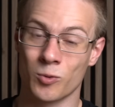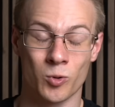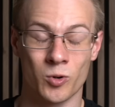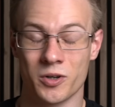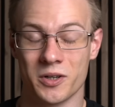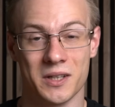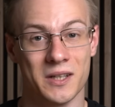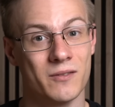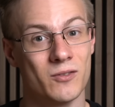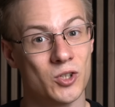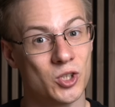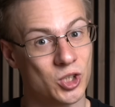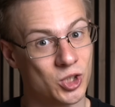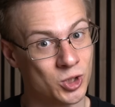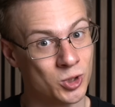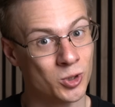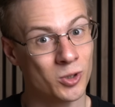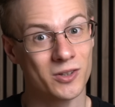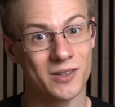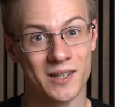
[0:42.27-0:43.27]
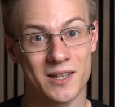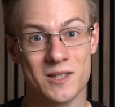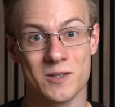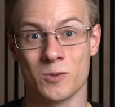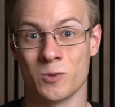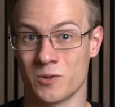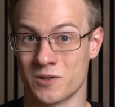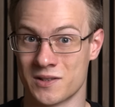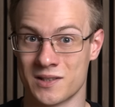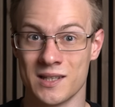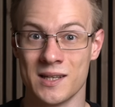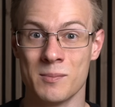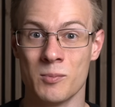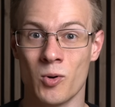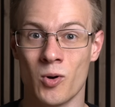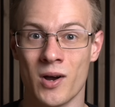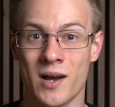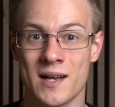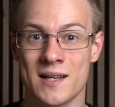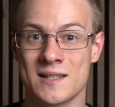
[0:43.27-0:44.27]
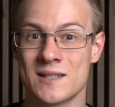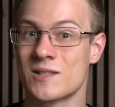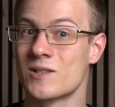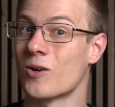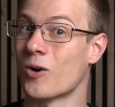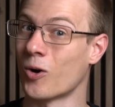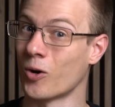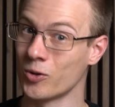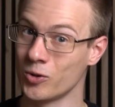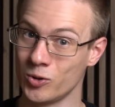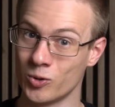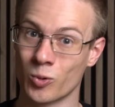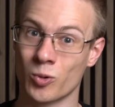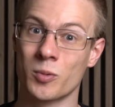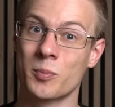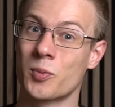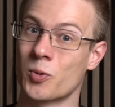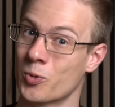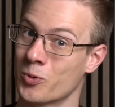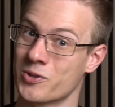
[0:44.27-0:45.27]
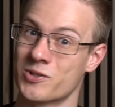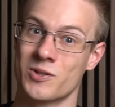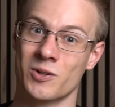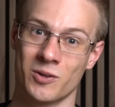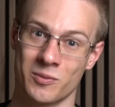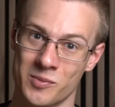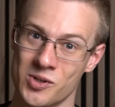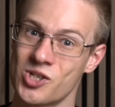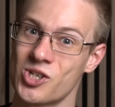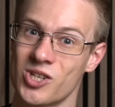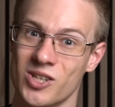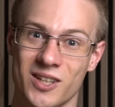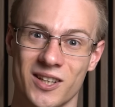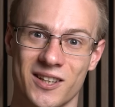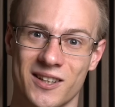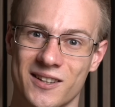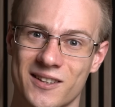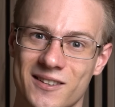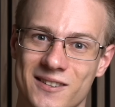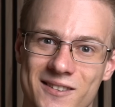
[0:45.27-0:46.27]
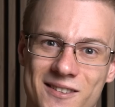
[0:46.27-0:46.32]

or even should install SteamOS on your personal machine.